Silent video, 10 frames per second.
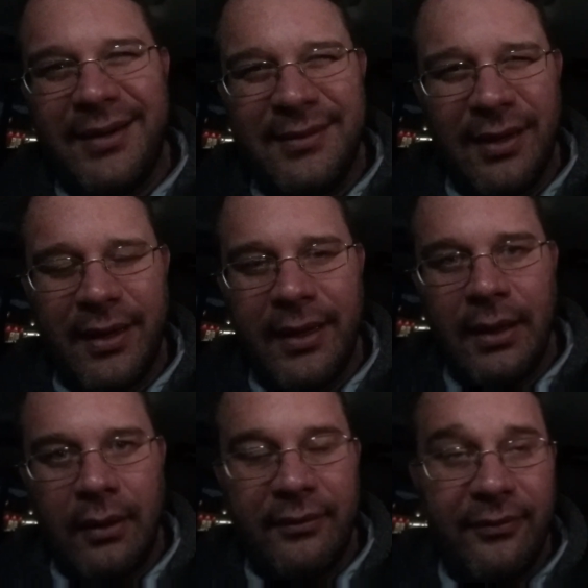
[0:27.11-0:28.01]
dug
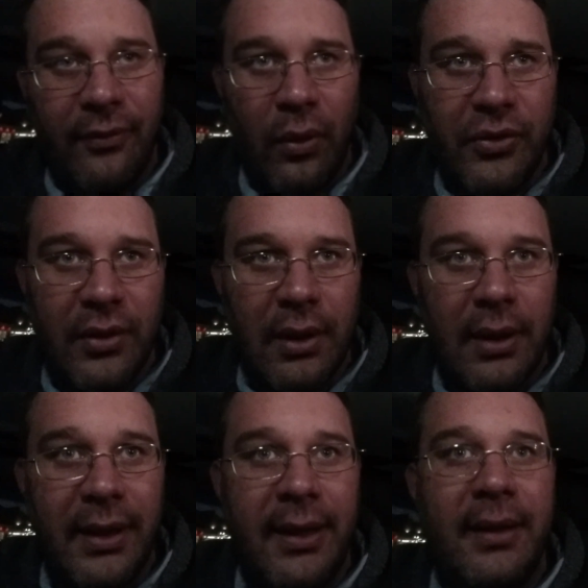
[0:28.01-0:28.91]
it,
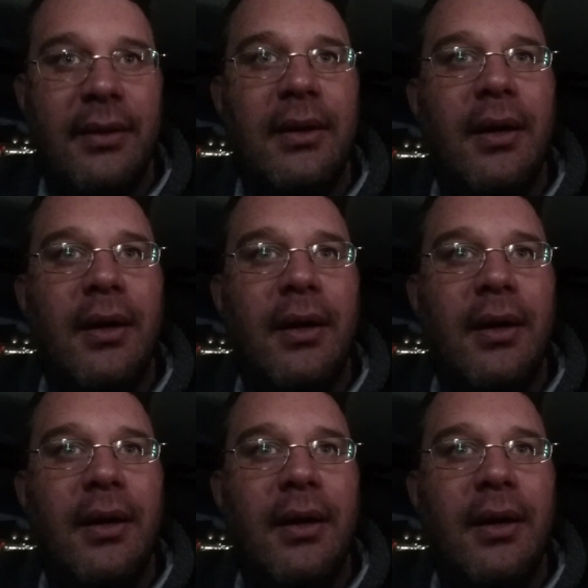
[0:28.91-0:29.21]
unfortunately.